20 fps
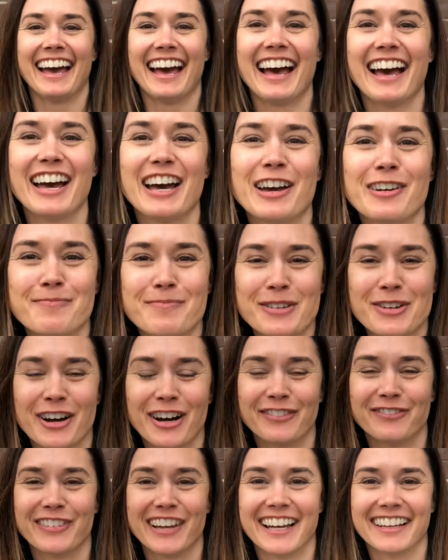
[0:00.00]
I hope you
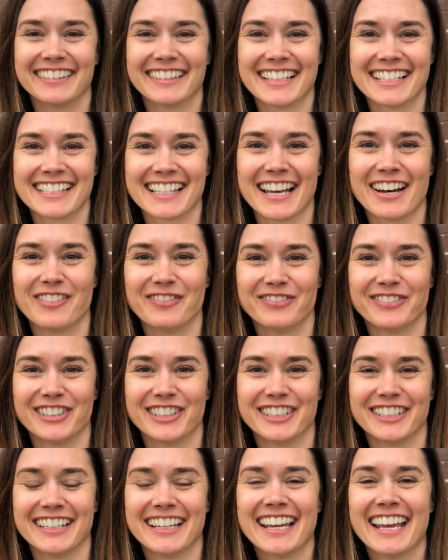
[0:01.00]
all found this
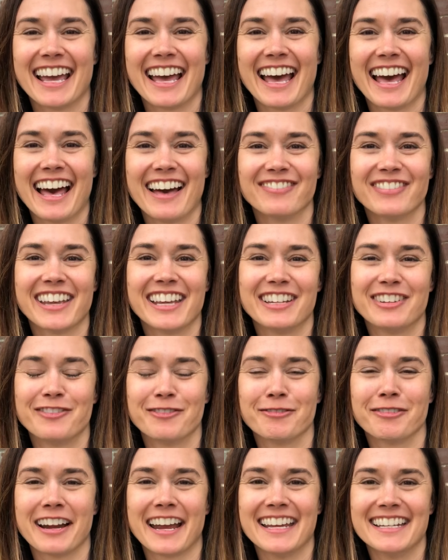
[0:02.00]
helpful. Have a
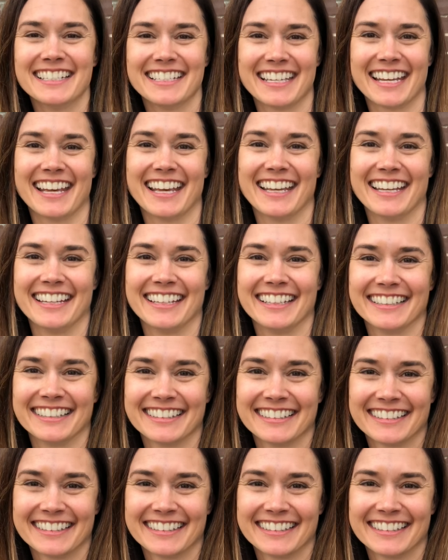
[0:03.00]
great day.